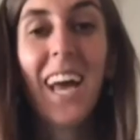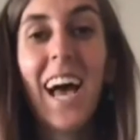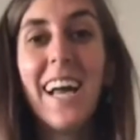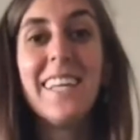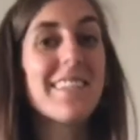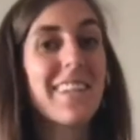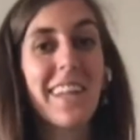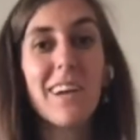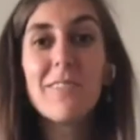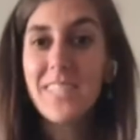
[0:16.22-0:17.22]
Yesterday
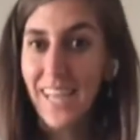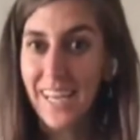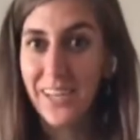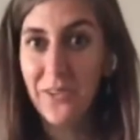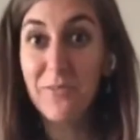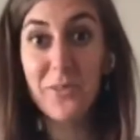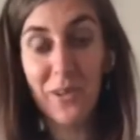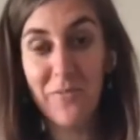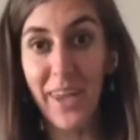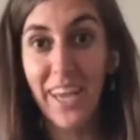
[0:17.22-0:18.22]
I was telling you I was
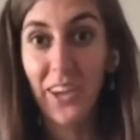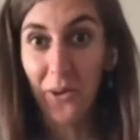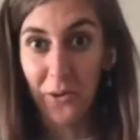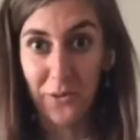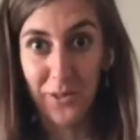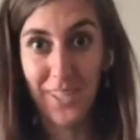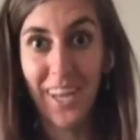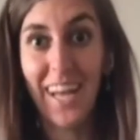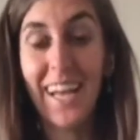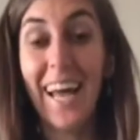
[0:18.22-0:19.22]
going to make yogurt
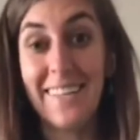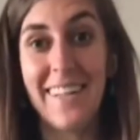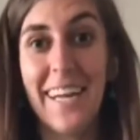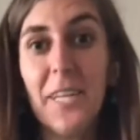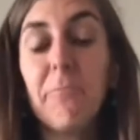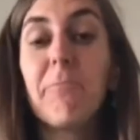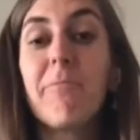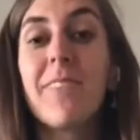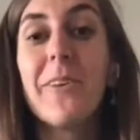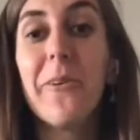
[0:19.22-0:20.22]
last night.
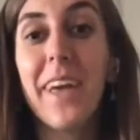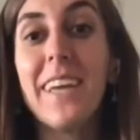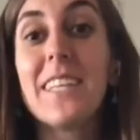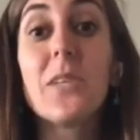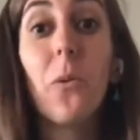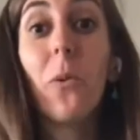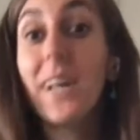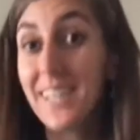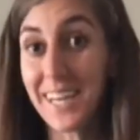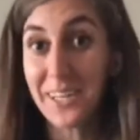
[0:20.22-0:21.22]
Okay, so what
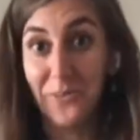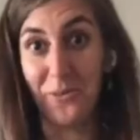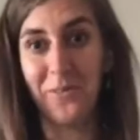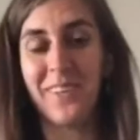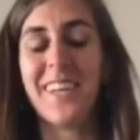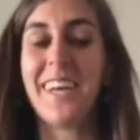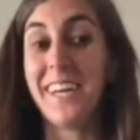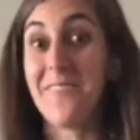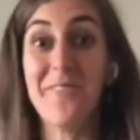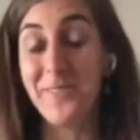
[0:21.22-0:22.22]
did I do?
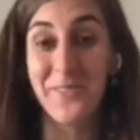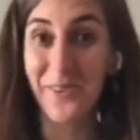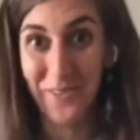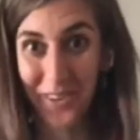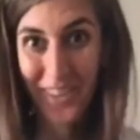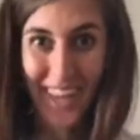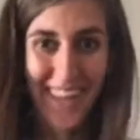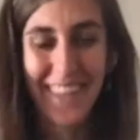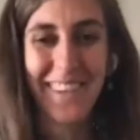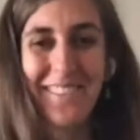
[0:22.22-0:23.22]
I want to show you
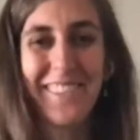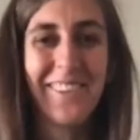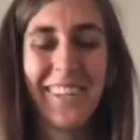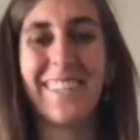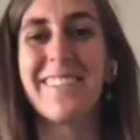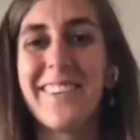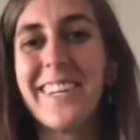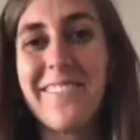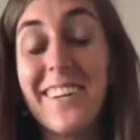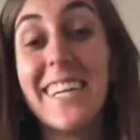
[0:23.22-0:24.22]
the result is very,
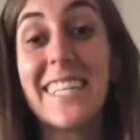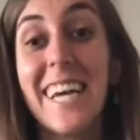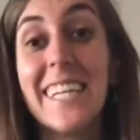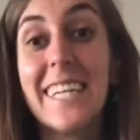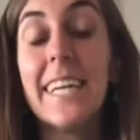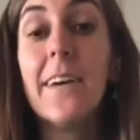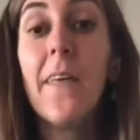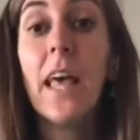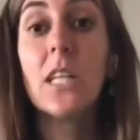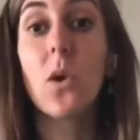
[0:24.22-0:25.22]
very exciting.
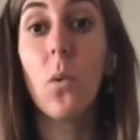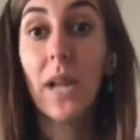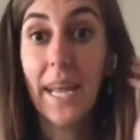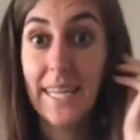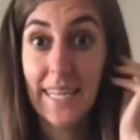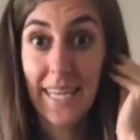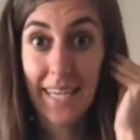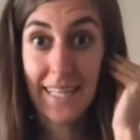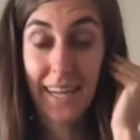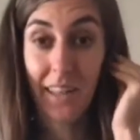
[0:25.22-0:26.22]
So what I did
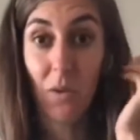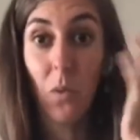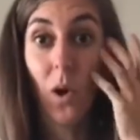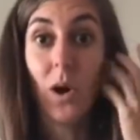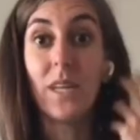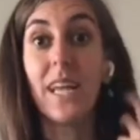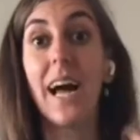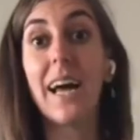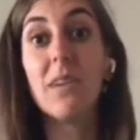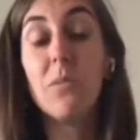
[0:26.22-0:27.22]
yesterday was
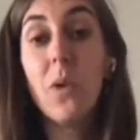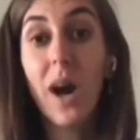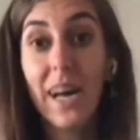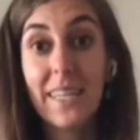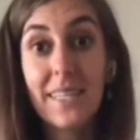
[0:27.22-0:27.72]
I was